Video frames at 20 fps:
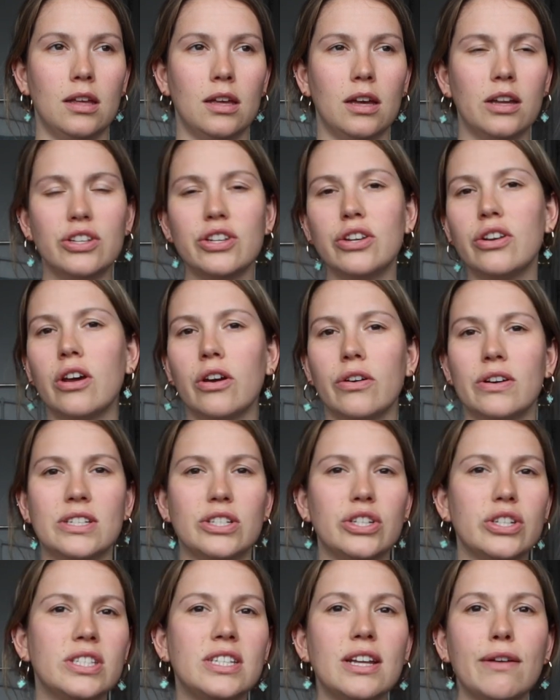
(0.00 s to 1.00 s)
I don't know, it's
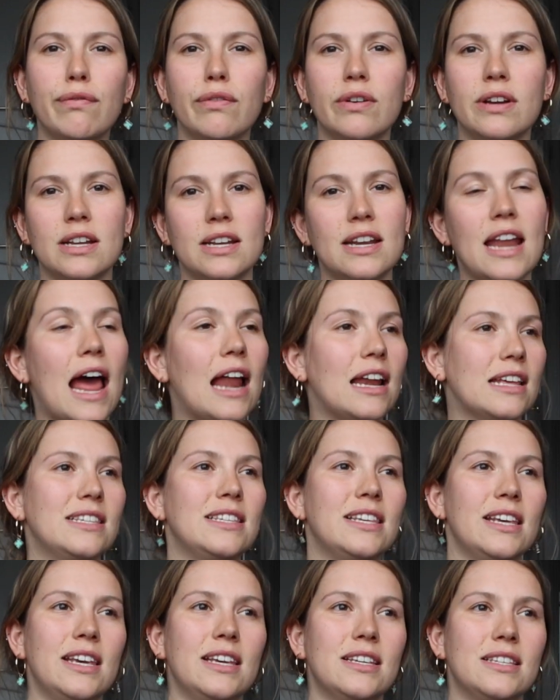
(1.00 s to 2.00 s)
just different
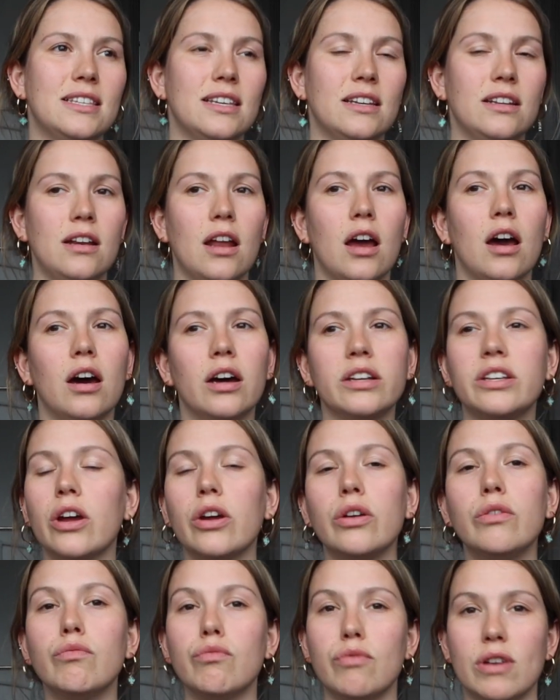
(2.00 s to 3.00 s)
analysis and I
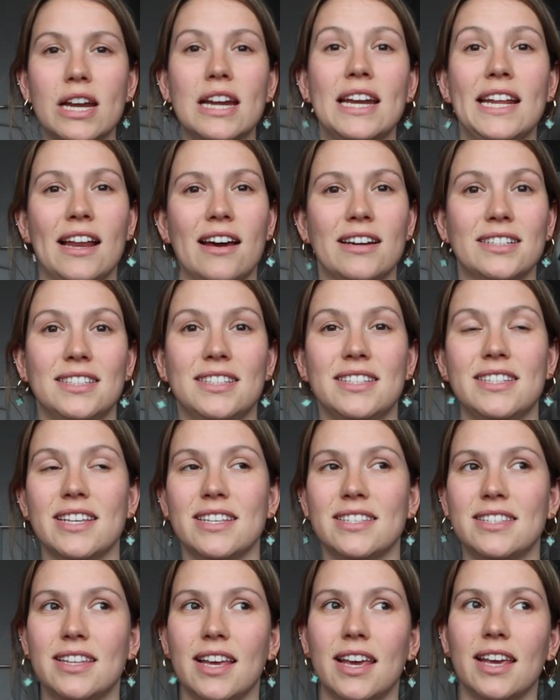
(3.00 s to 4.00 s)
don't really like
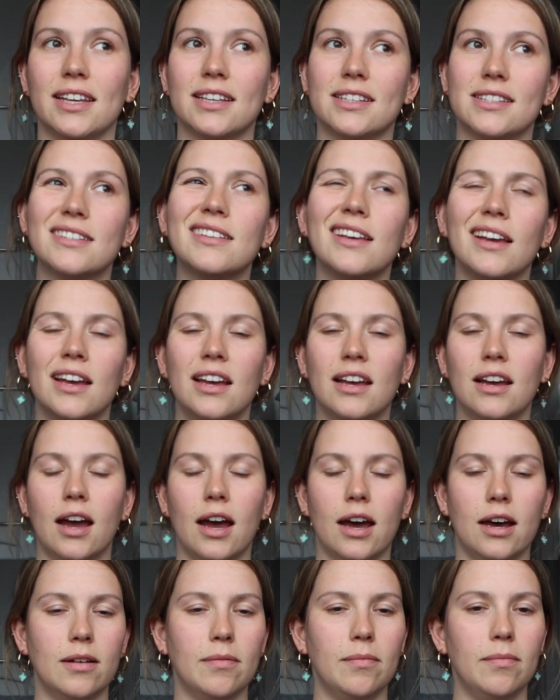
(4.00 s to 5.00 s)
statistics.
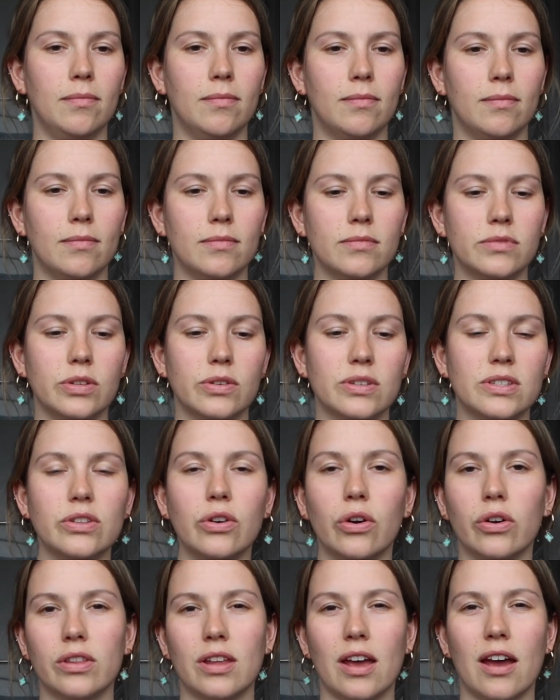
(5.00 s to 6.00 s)
So it's
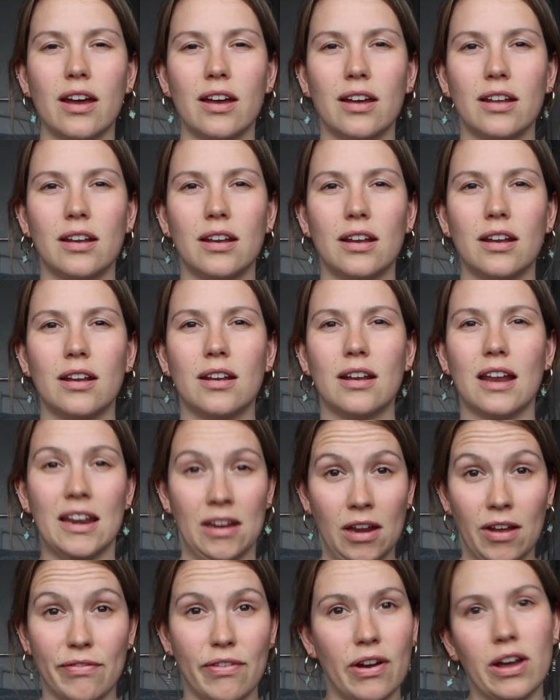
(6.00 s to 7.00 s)
not that
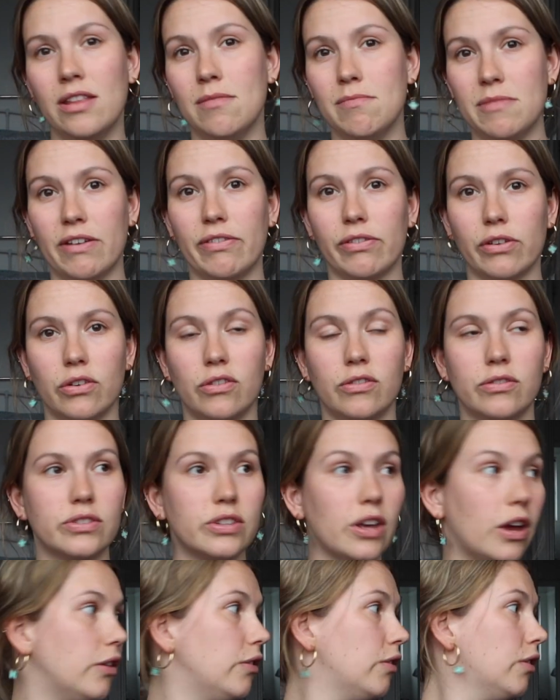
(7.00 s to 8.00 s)
I find them difficult.
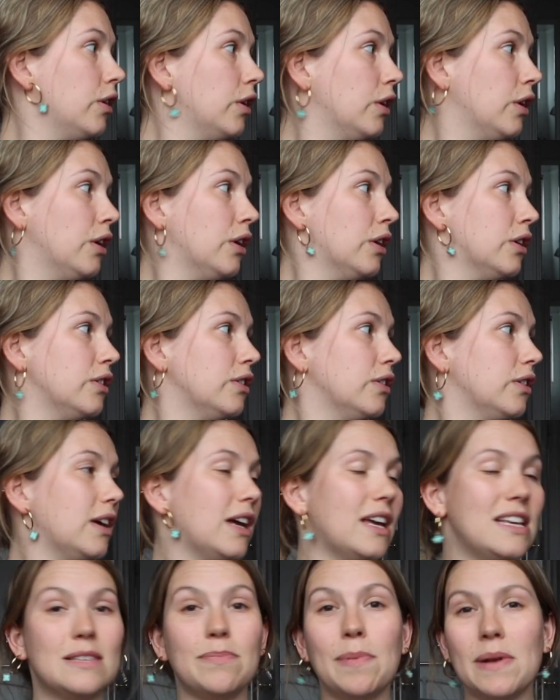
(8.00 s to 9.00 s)
So
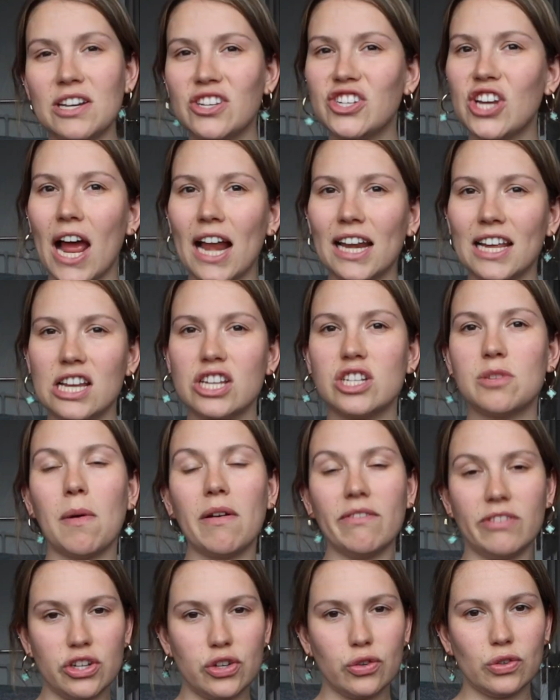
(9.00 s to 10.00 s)
it's been a challenge, but
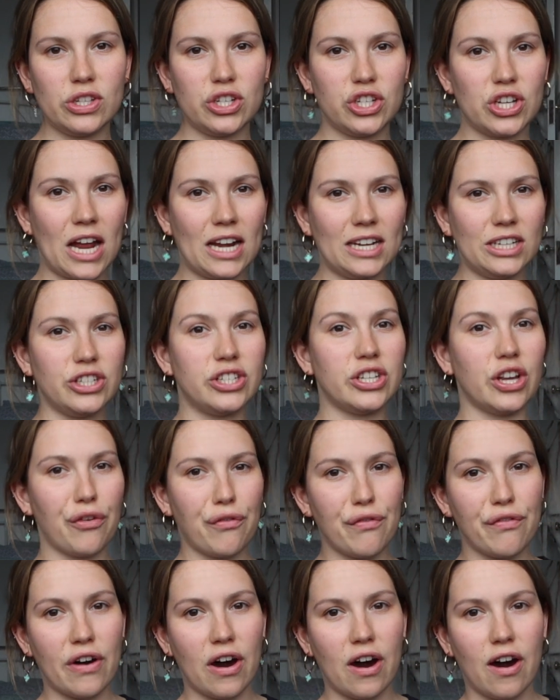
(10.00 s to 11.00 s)
I've enjoyed the challenge so
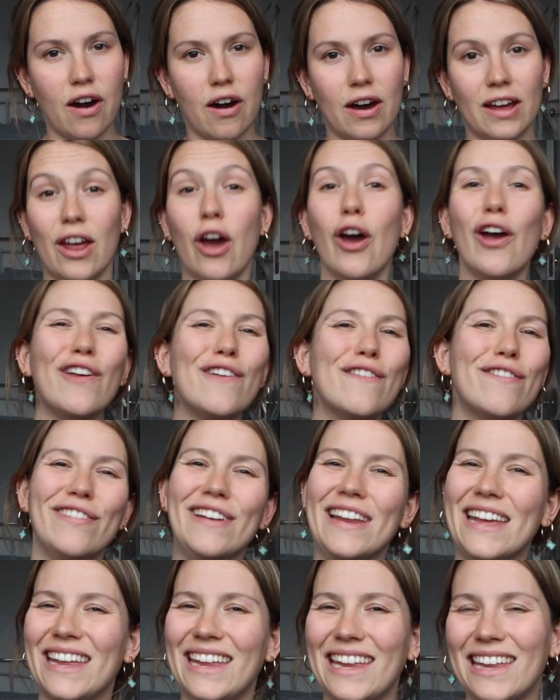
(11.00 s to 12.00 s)
far. And
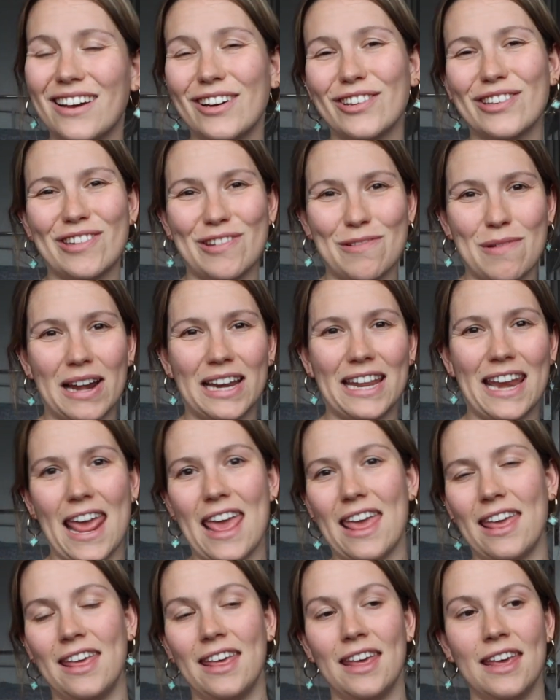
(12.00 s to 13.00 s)
hopefully I'll do well in
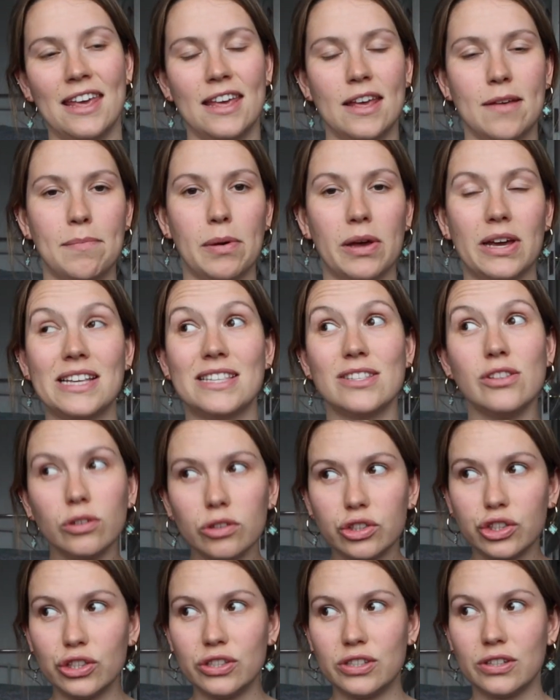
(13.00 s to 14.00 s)
it, but it's
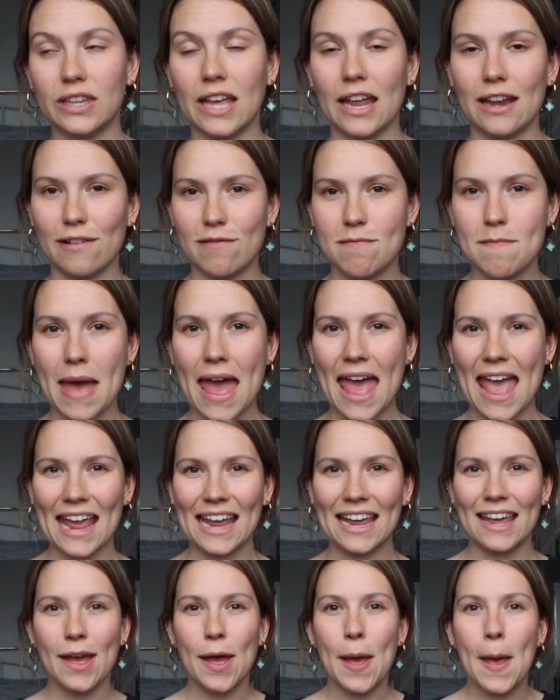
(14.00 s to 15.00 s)
not due till the end of
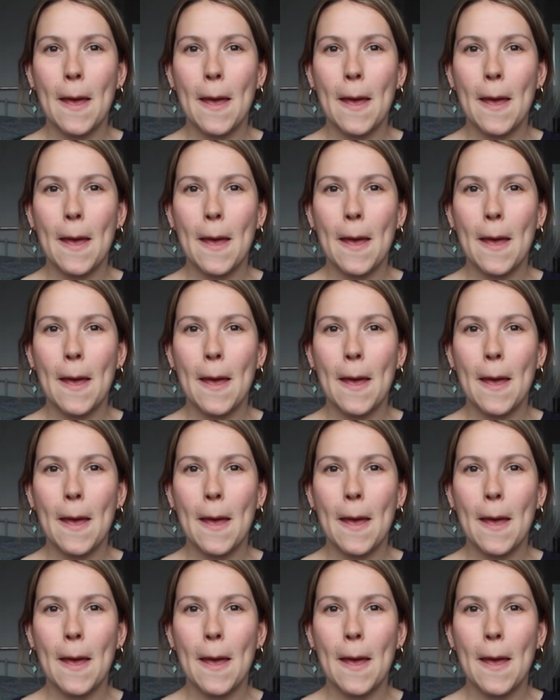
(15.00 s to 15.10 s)
May.